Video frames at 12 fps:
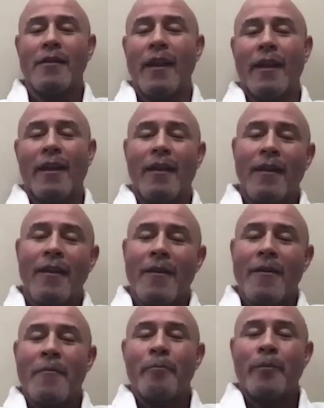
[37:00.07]
Like,
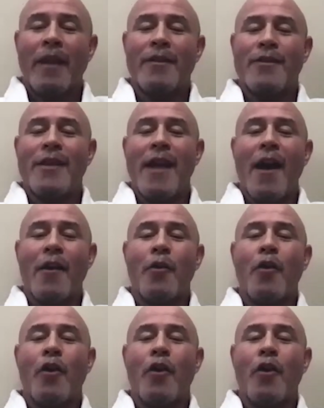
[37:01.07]
it's not all